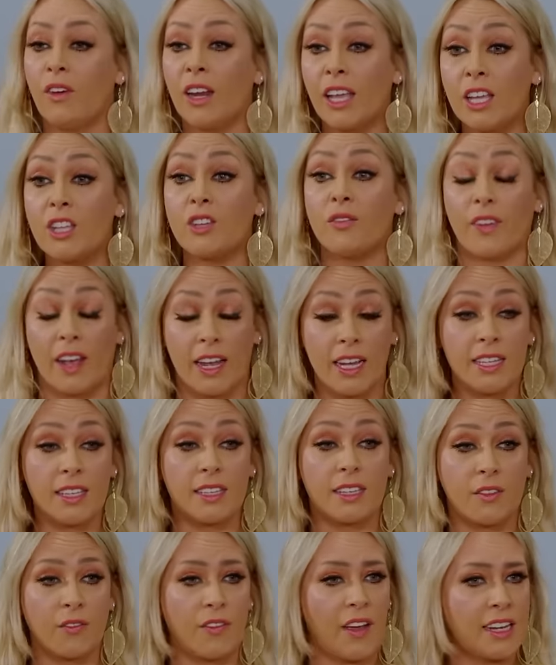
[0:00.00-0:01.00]
Ricky Gervais
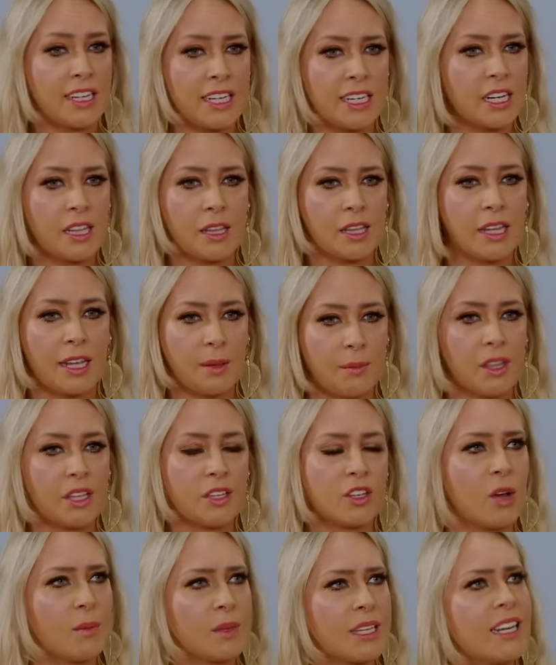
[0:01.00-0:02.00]
defended him at the
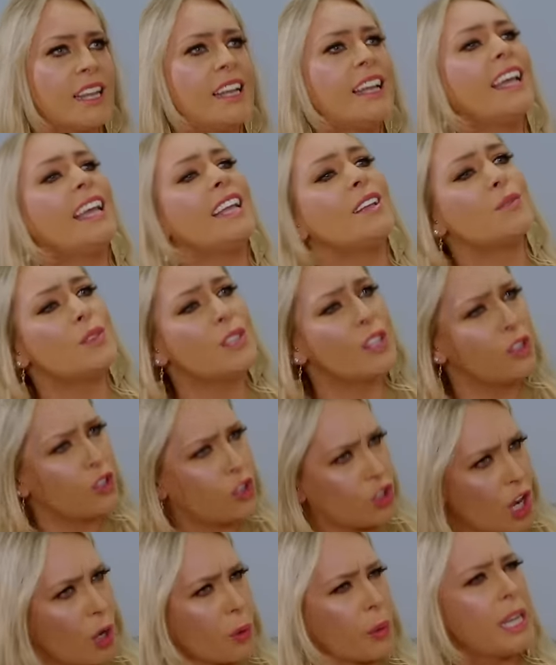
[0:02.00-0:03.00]
time and said, it was a
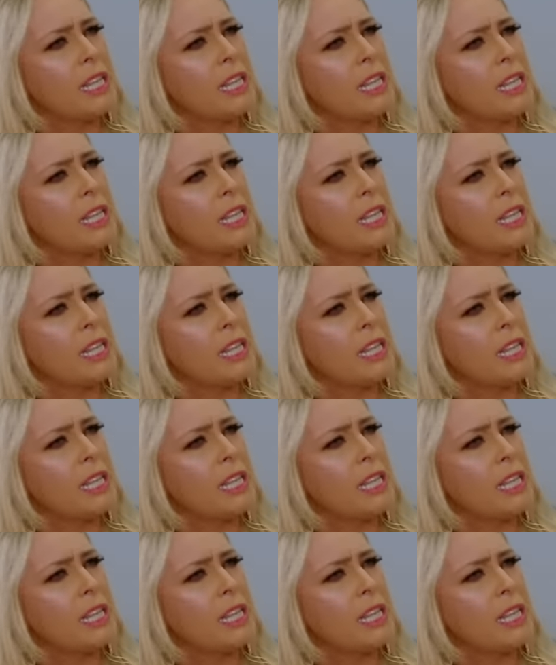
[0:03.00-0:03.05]
joke.